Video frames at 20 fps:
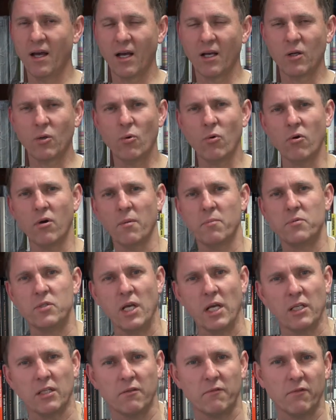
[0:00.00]
a core
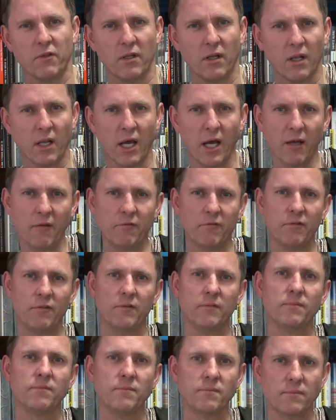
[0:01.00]
objective in life
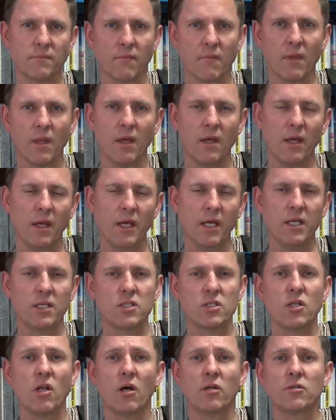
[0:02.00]

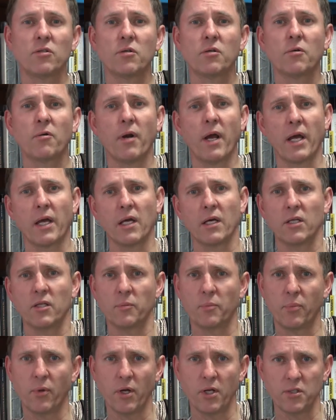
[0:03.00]
is not to crack under
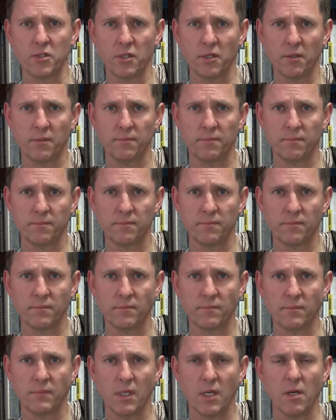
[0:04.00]
pressure.
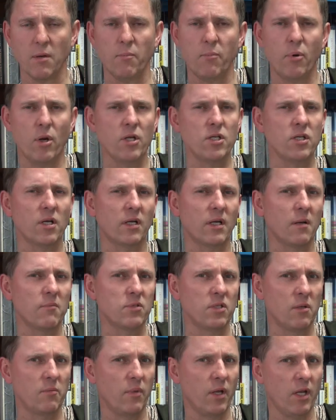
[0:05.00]
Pressure
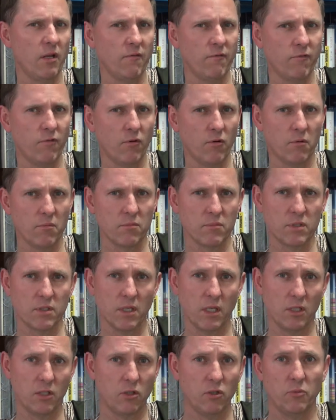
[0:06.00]
comes in many forms.
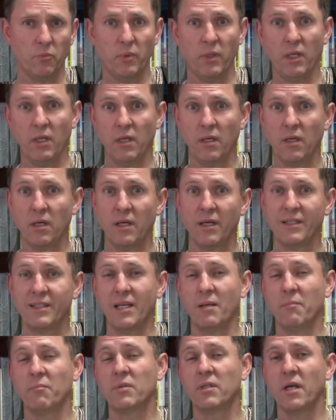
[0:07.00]
It could be a
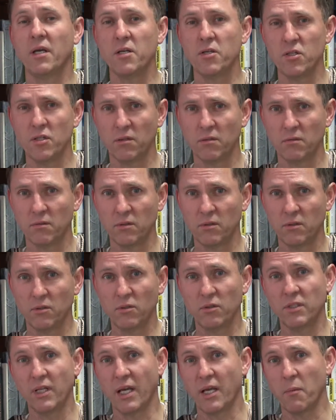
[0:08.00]
temptation to
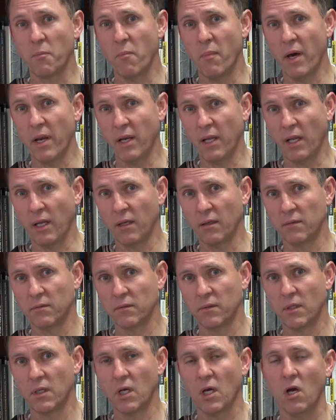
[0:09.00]
take money,
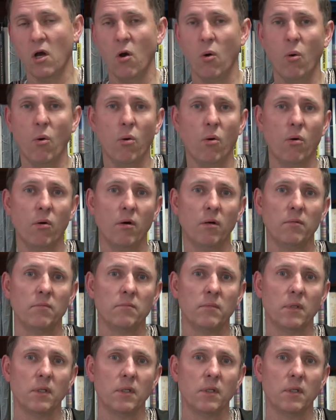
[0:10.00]
or